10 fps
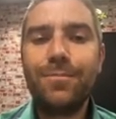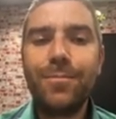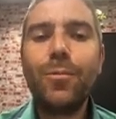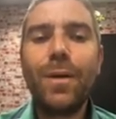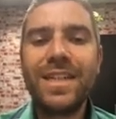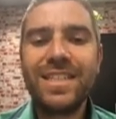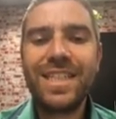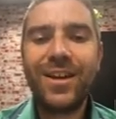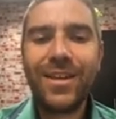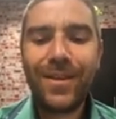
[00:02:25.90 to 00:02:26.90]
We'll wait and
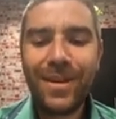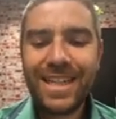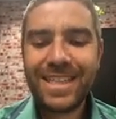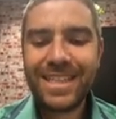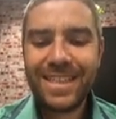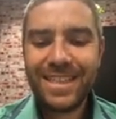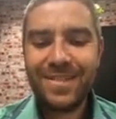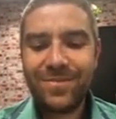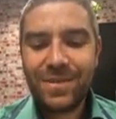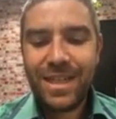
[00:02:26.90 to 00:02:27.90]
see on that
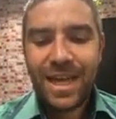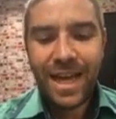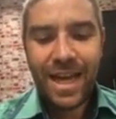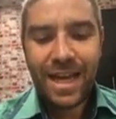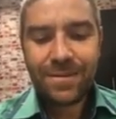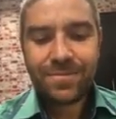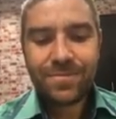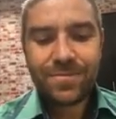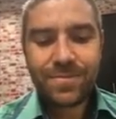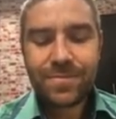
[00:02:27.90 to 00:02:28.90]

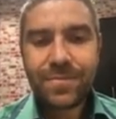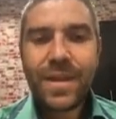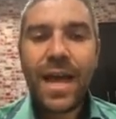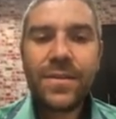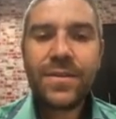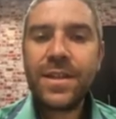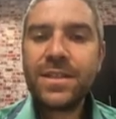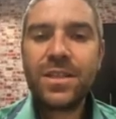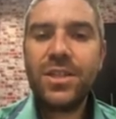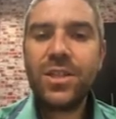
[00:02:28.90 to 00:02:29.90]
one. Other
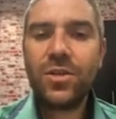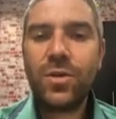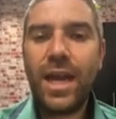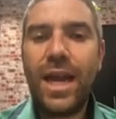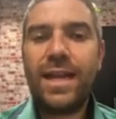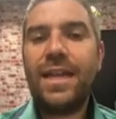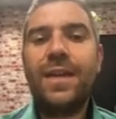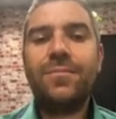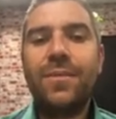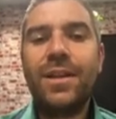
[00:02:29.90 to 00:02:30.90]
things that you can look at,
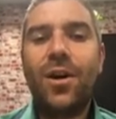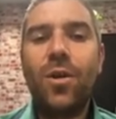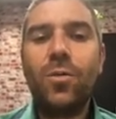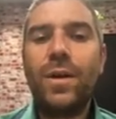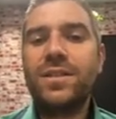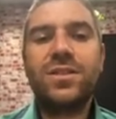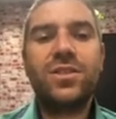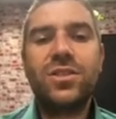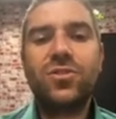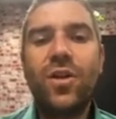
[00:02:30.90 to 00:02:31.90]
one of the old ones is
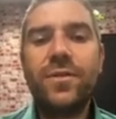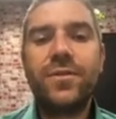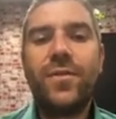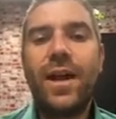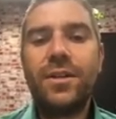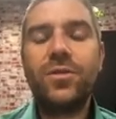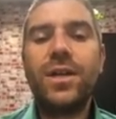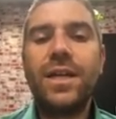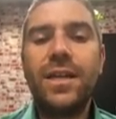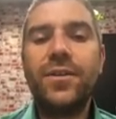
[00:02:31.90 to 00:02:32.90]
just driving around,
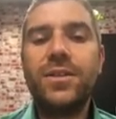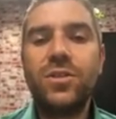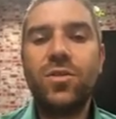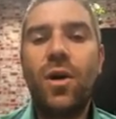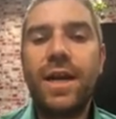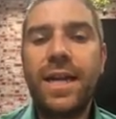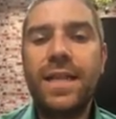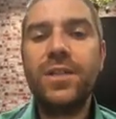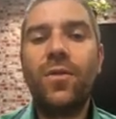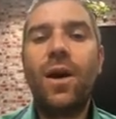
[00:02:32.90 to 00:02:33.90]
looking in areas you like,
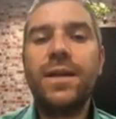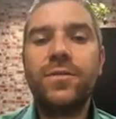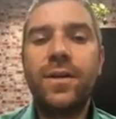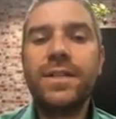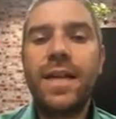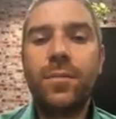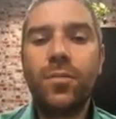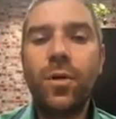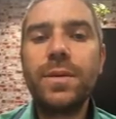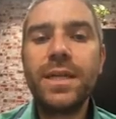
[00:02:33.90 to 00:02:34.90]
and you find a rundown
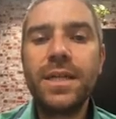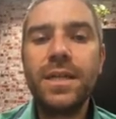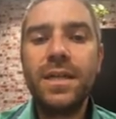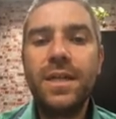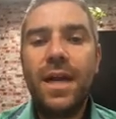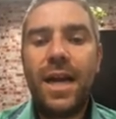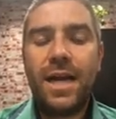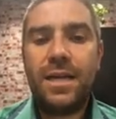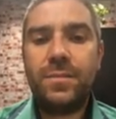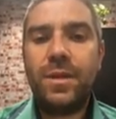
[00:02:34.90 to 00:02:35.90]
property.
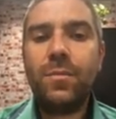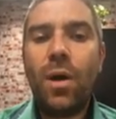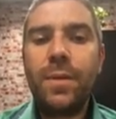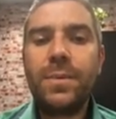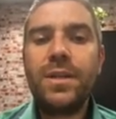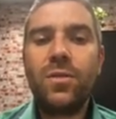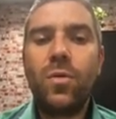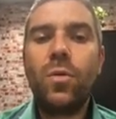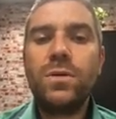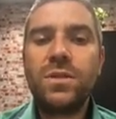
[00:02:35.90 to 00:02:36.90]
It might be the
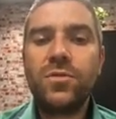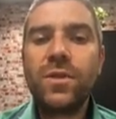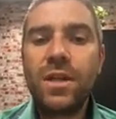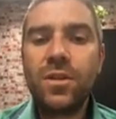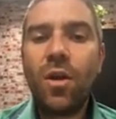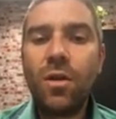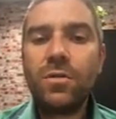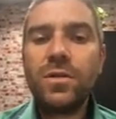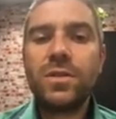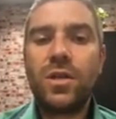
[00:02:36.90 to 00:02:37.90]
lawns are really
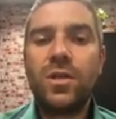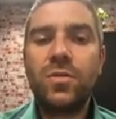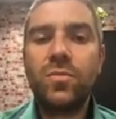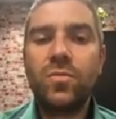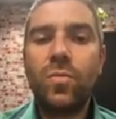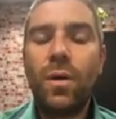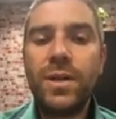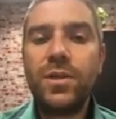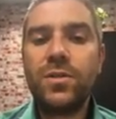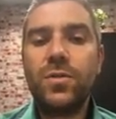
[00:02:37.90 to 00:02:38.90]
long, so what
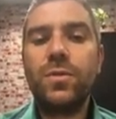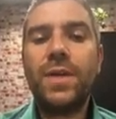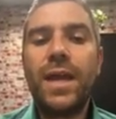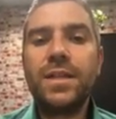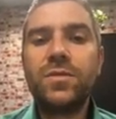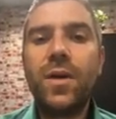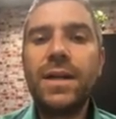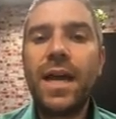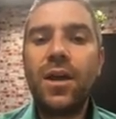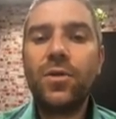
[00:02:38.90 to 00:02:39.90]
you can do with that is
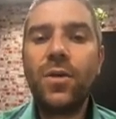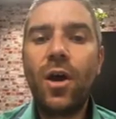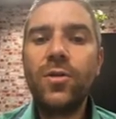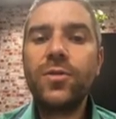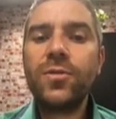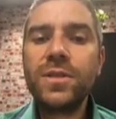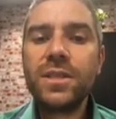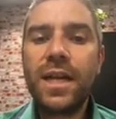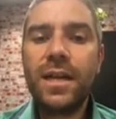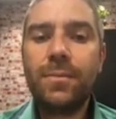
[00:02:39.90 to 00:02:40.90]
find out who the owner
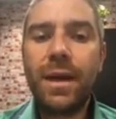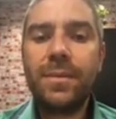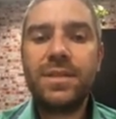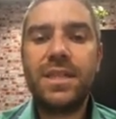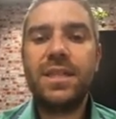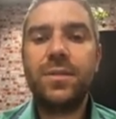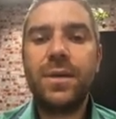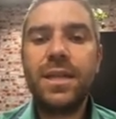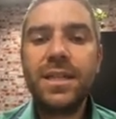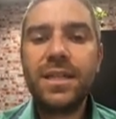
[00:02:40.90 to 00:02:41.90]
is and maybe send them
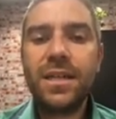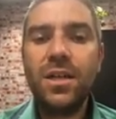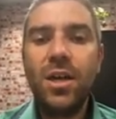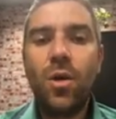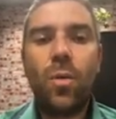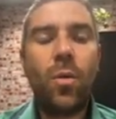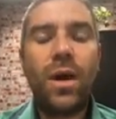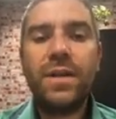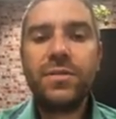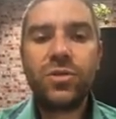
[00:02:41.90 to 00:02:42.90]
a letter,
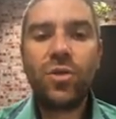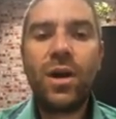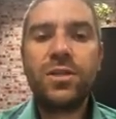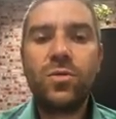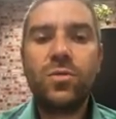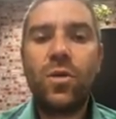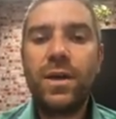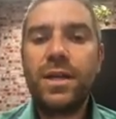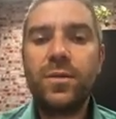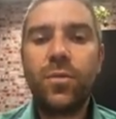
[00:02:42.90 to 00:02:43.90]
or even try door
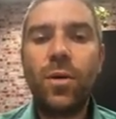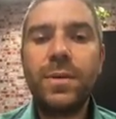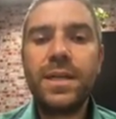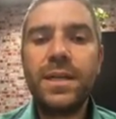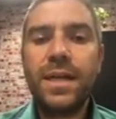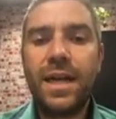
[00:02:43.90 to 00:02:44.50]
knocking the property.